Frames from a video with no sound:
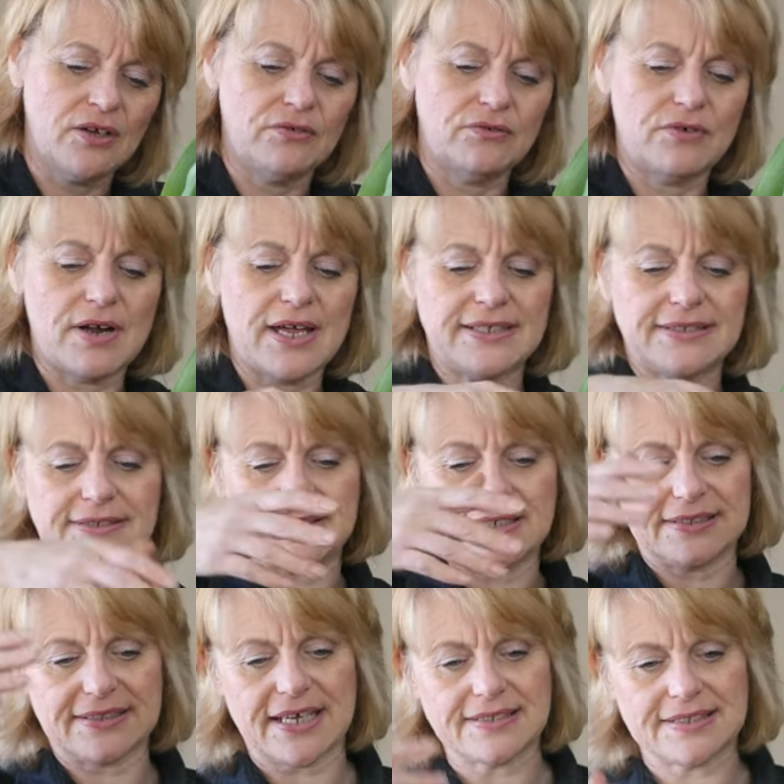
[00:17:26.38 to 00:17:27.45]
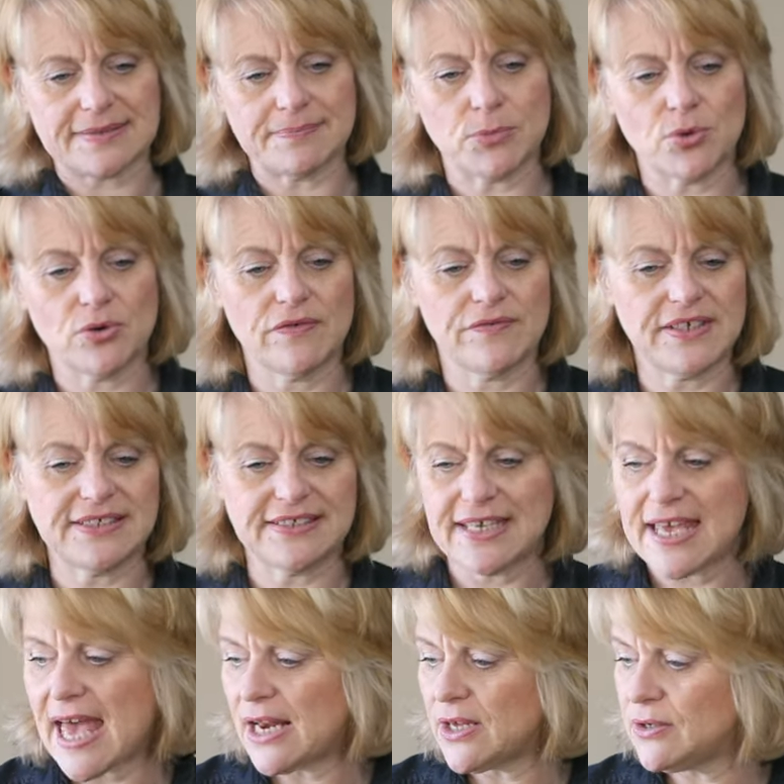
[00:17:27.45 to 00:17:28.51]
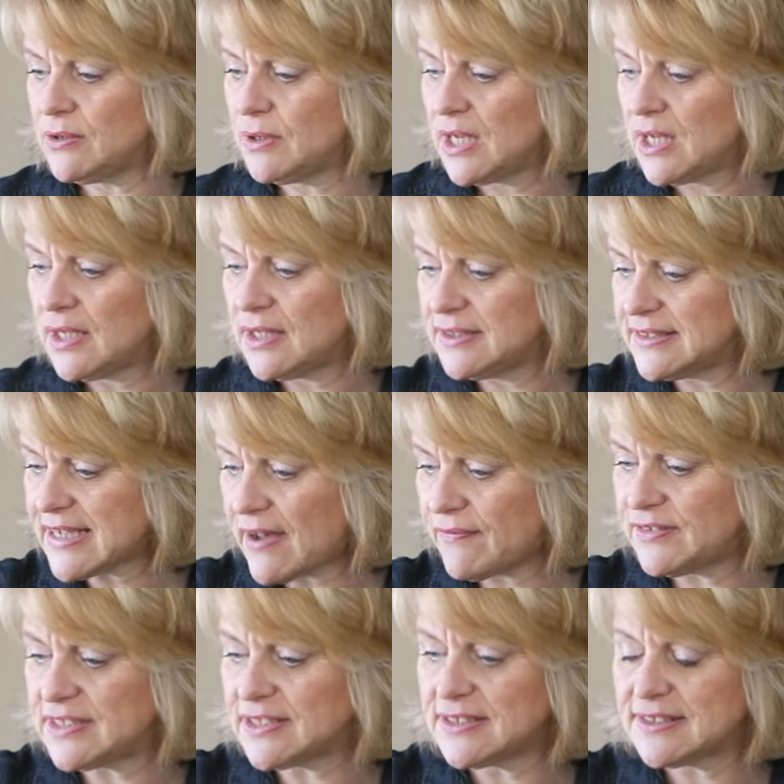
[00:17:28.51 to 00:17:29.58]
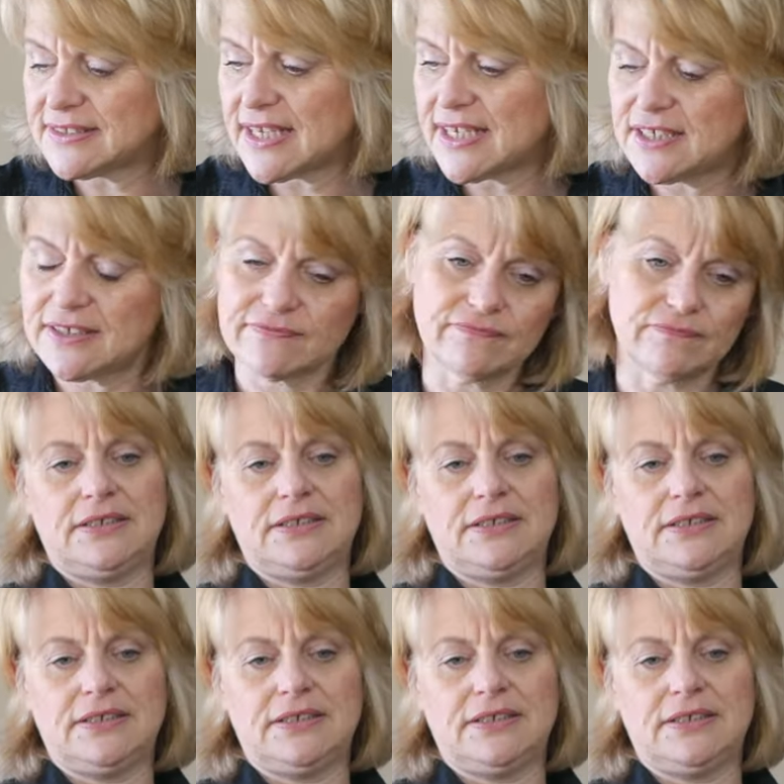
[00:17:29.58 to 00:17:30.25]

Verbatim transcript: Right, let's get some more of these yellow daffodils in.